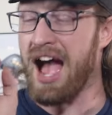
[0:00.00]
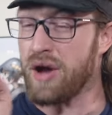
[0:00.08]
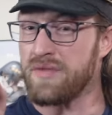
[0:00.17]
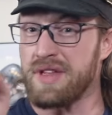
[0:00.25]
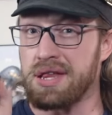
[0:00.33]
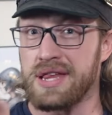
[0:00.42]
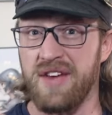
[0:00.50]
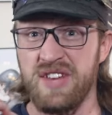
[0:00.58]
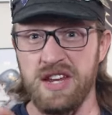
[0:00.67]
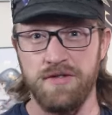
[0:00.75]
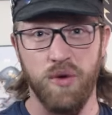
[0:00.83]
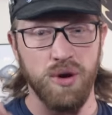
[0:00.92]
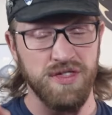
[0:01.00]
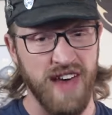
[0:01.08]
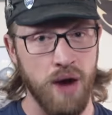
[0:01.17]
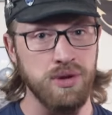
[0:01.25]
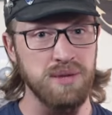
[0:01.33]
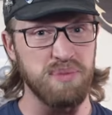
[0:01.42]
Out of the
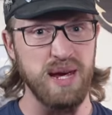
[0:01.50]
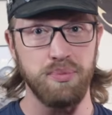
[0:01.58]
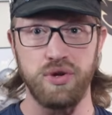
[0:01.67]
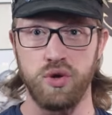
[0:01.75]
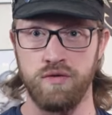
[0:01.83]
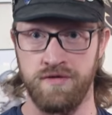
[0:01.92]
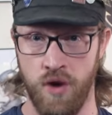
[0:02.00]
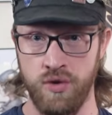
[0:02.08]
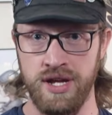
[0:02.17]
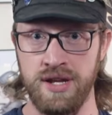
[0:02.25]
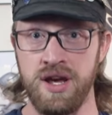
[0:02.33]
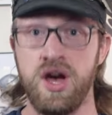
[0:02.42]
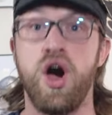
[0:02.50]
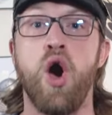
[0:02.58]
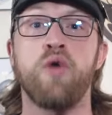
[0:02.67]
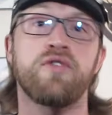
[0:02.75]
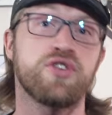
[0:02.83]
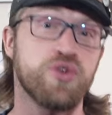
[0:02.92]
74,000 people who voted, over